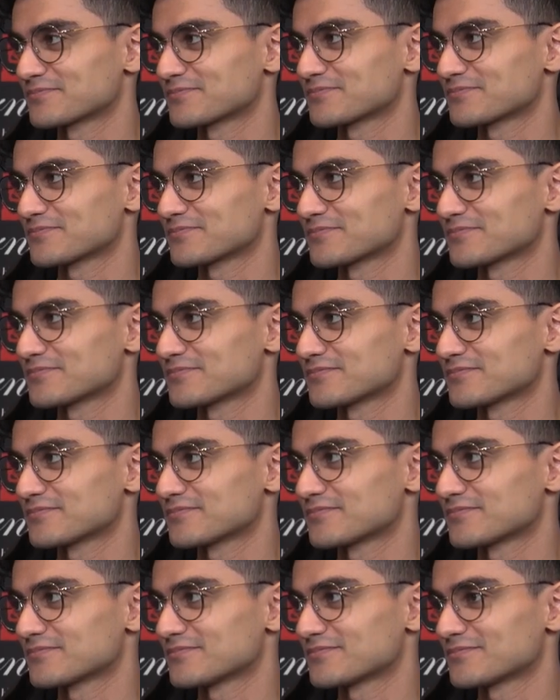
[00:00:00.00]

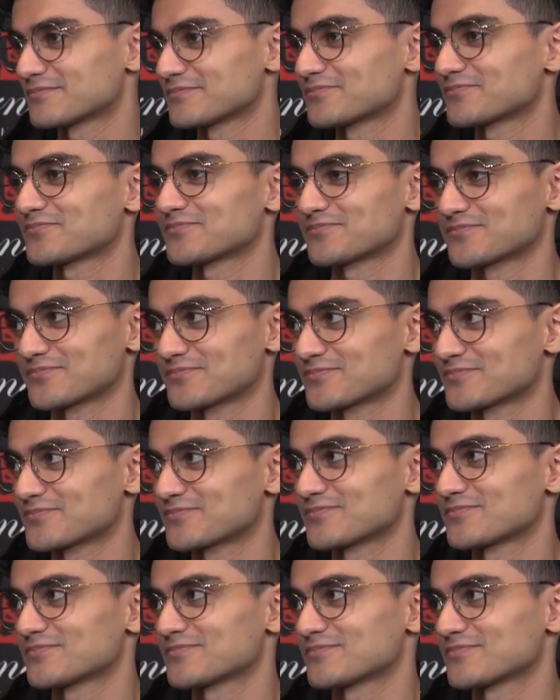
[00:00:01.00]

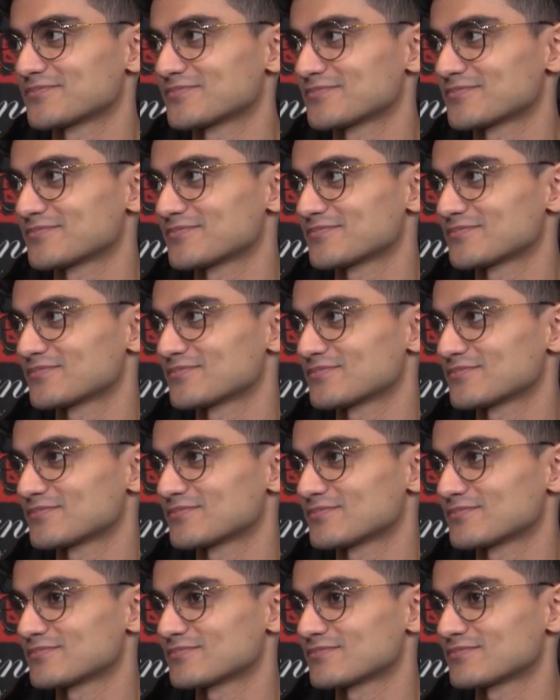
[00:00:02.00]

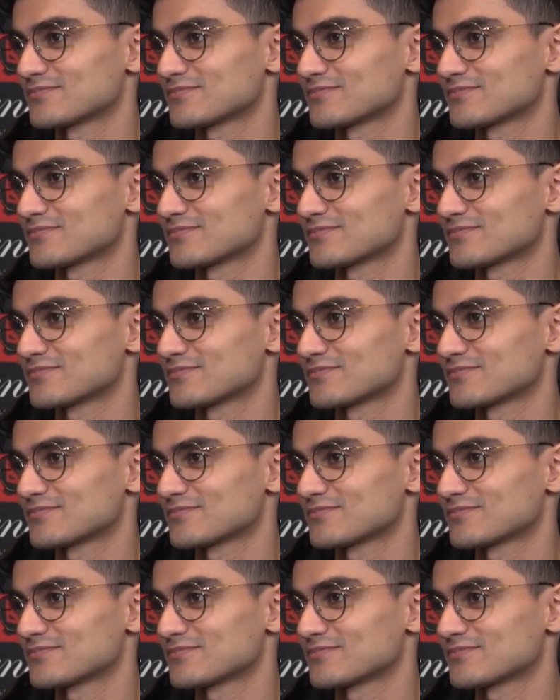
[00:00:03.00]
This person isn't speaking.